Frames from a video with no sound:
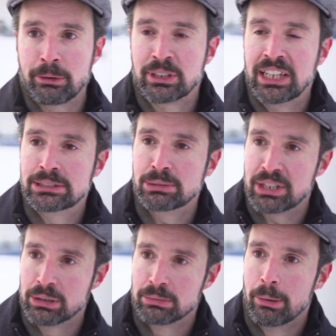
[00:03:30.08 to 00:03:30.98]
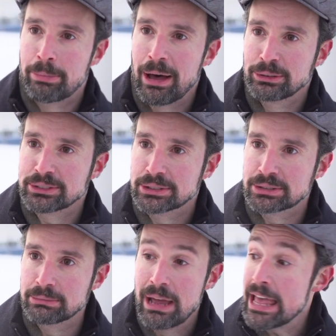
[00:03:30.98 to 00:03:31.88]
for kids with irritable bowel
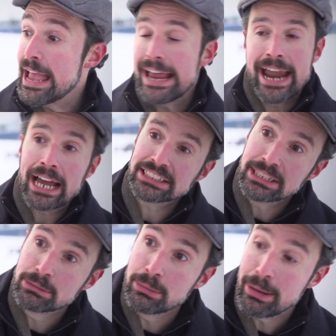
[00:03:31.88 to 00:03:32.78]
syndrome. And I seem to